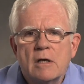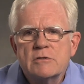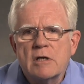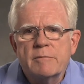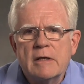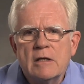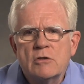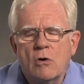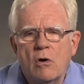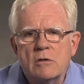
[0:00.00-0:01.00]
on something it
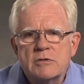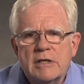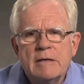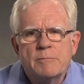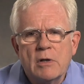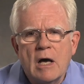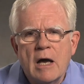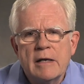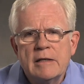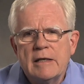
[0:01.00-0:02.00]
calls
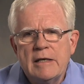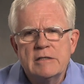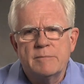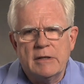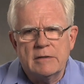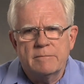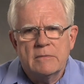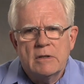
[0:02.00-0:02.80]
implied easement.